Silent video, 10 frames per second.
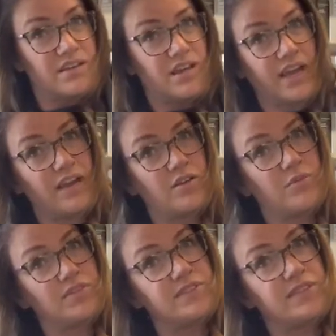I
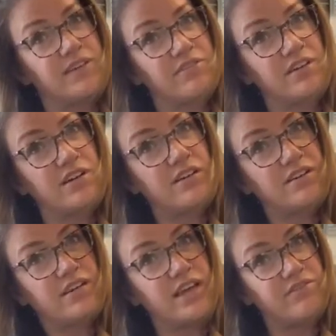almost never
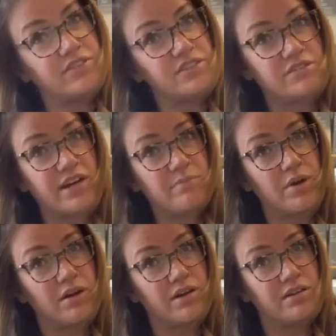have a straight part.